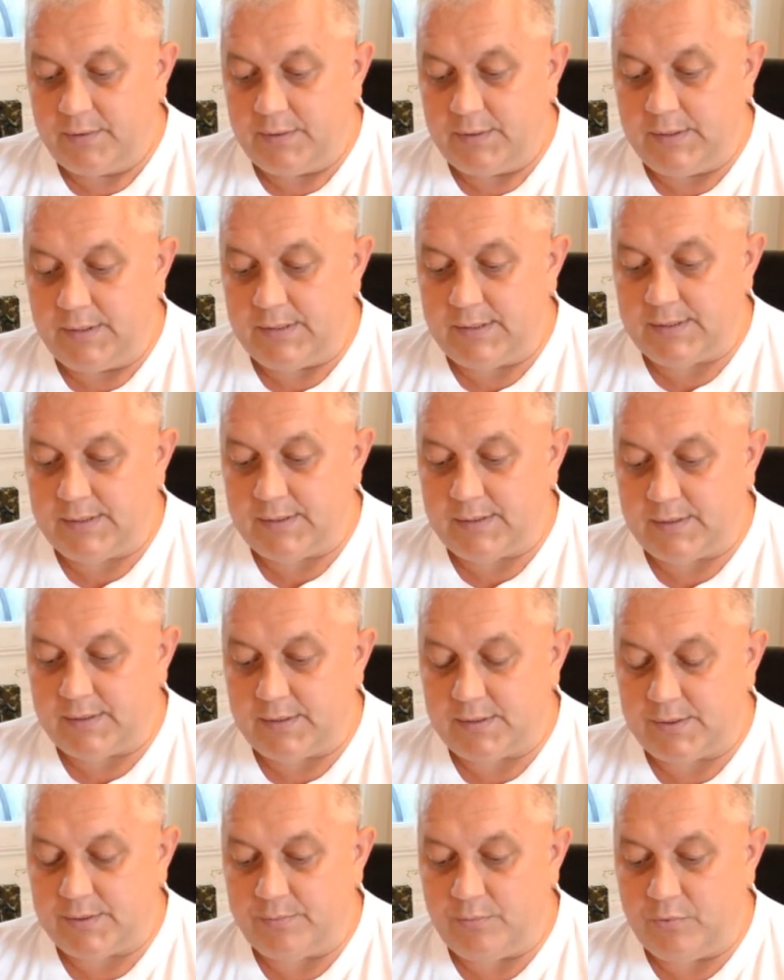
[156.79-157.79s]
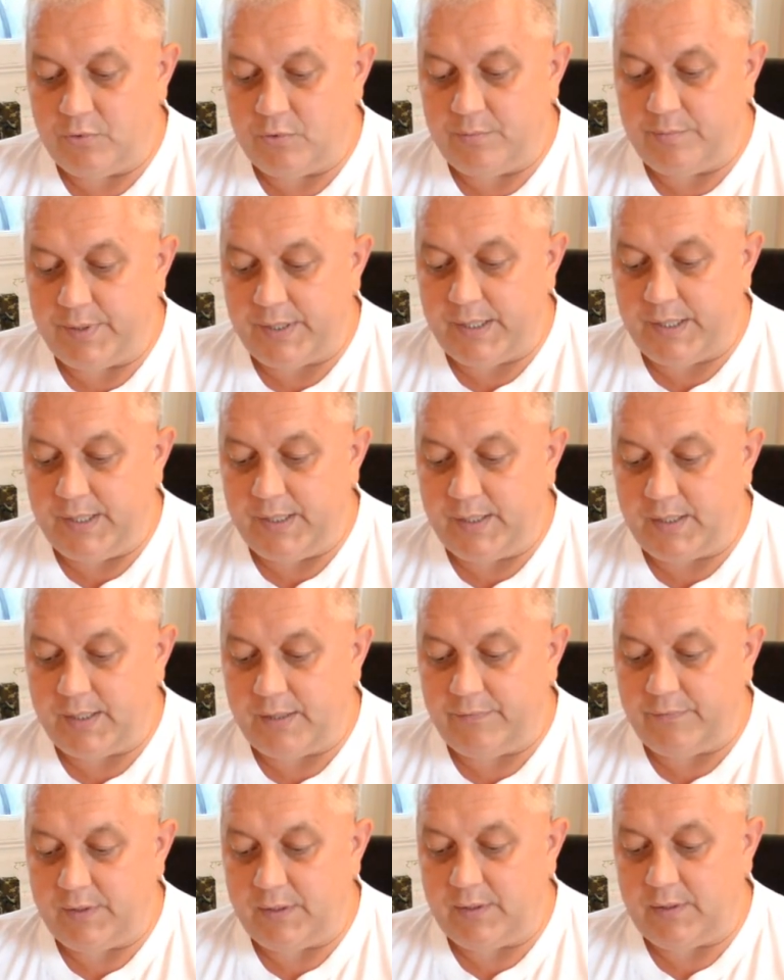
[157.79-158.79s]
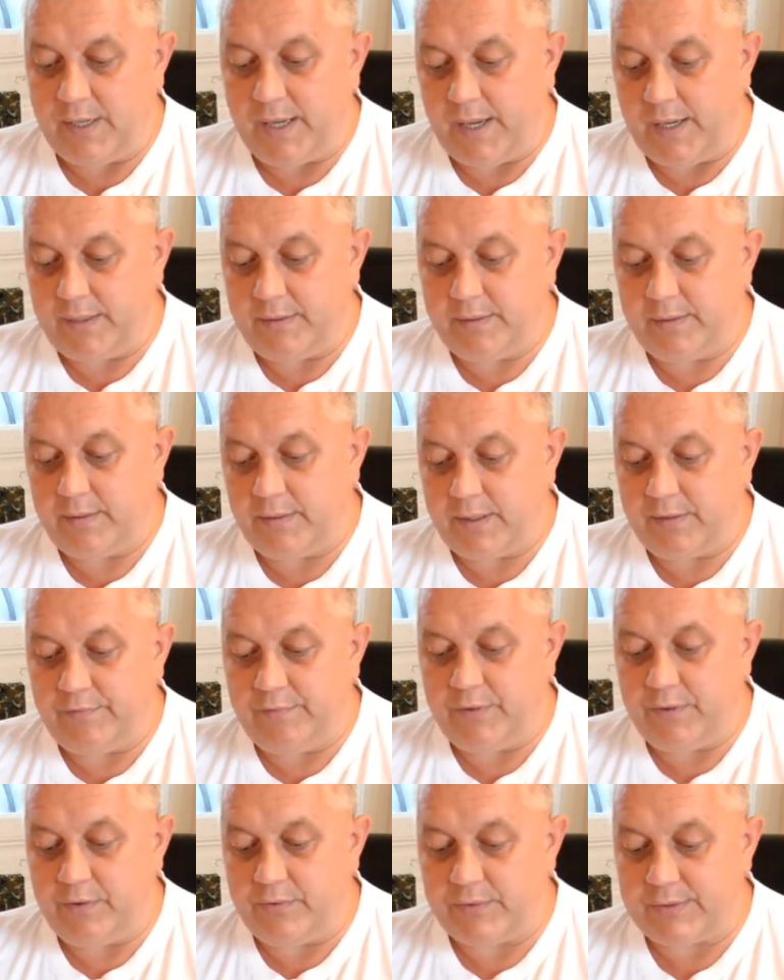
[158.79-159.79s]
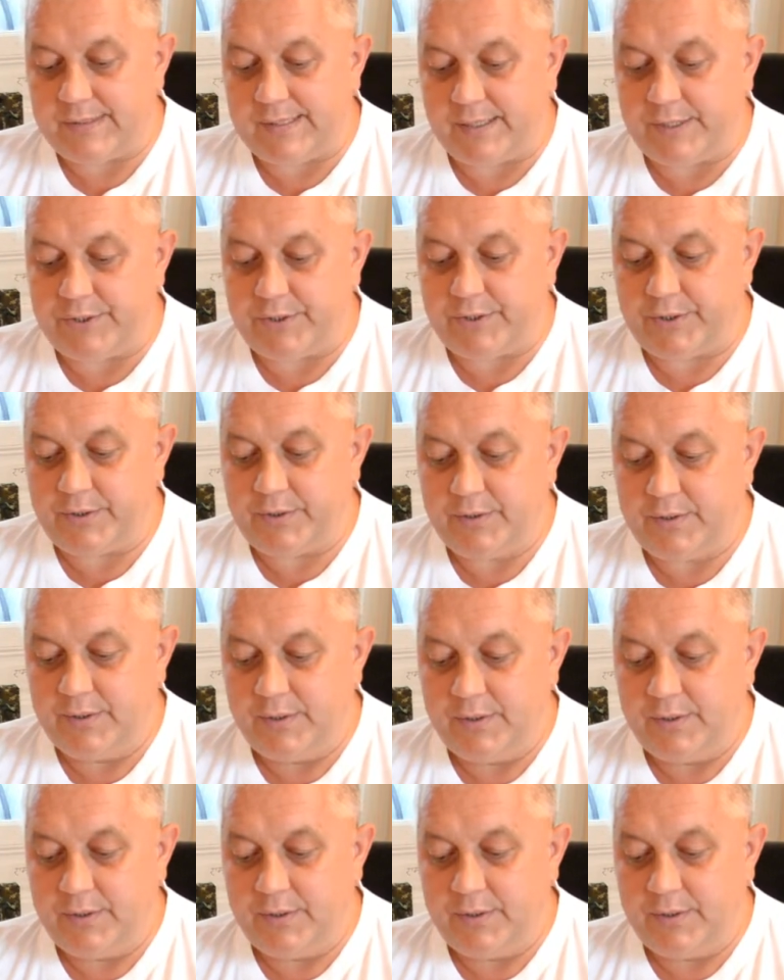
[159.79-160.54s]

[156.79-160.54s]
this small break, I will add a video section,